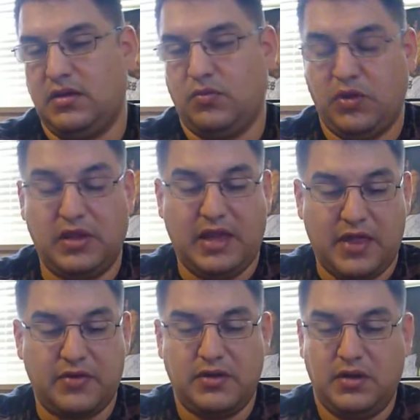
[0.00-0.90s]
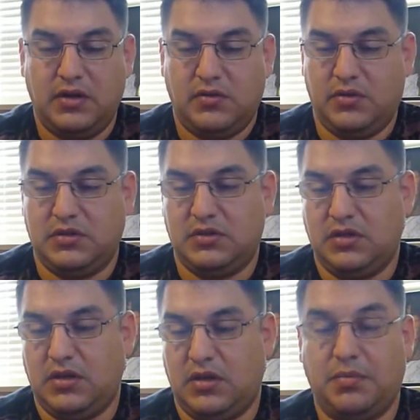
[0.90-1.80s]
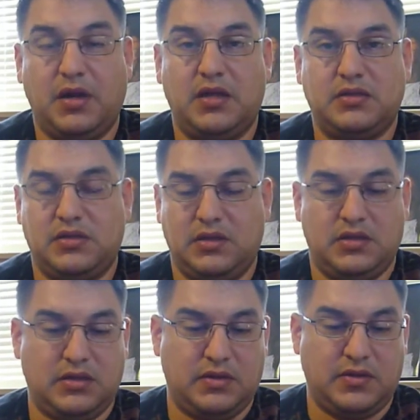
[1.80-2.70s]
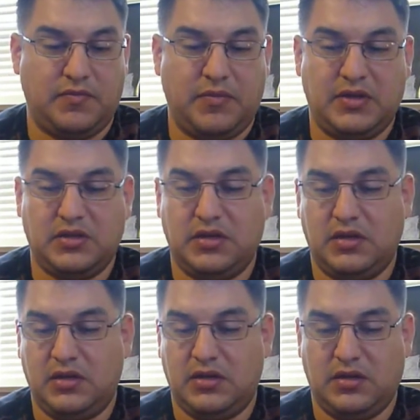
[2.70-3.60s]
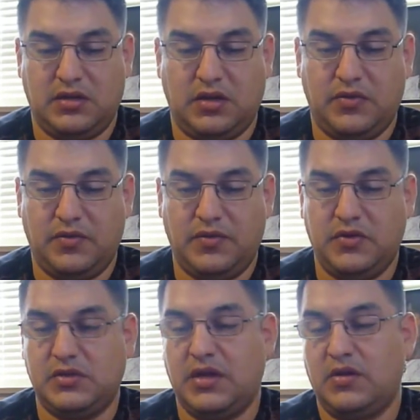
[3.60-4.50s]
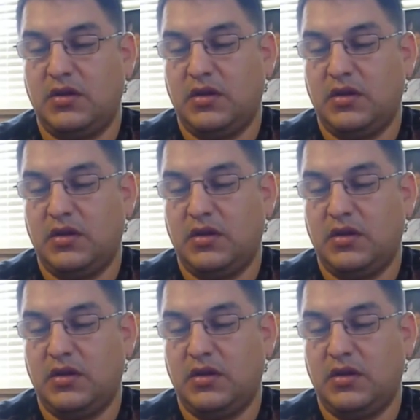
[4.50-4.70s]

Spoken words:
with leather, which is a plus, and I've mentioned it in other reviews now.